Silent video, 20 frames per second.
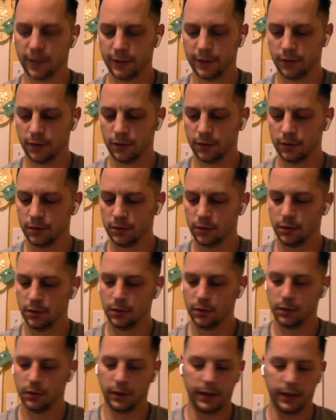title
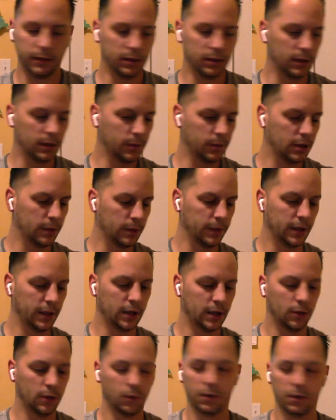ended up coming
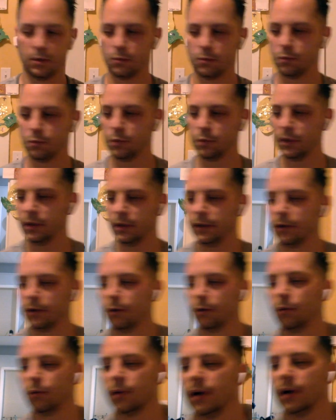out with a really
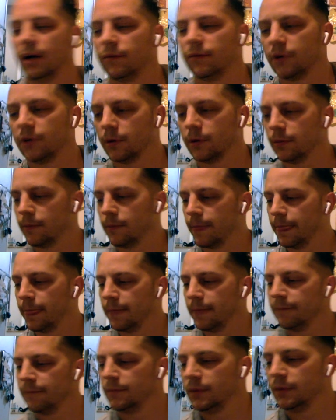cool cover
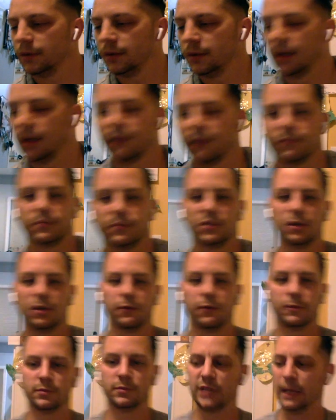that
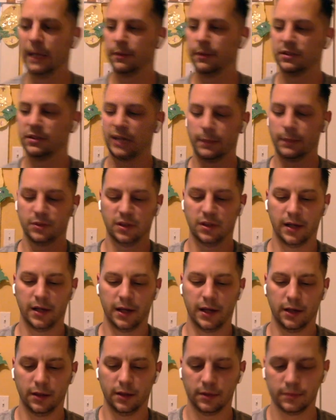still from time to time
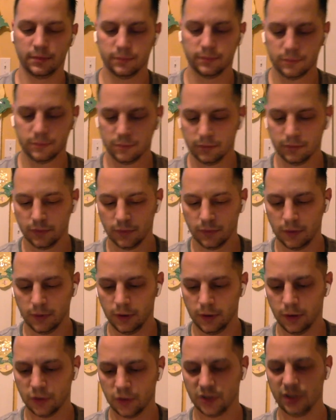today,
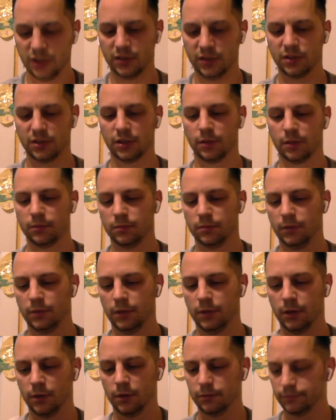you'll see some,
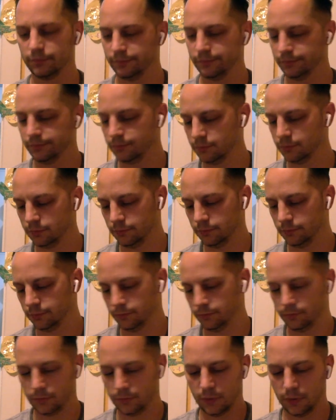you know,
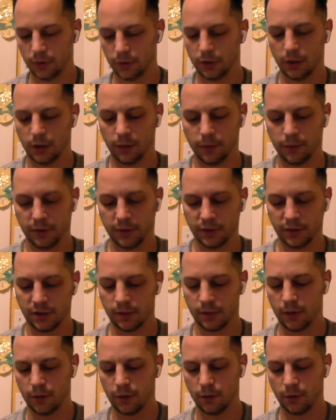companies
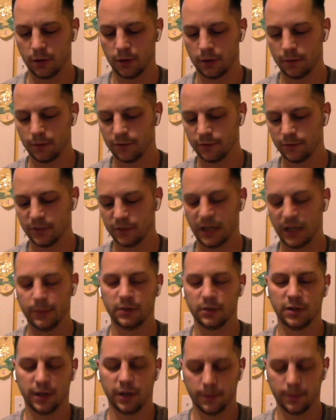come out with them from time
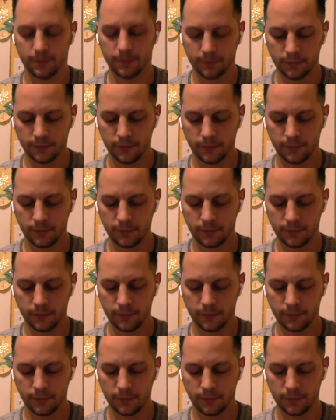to time.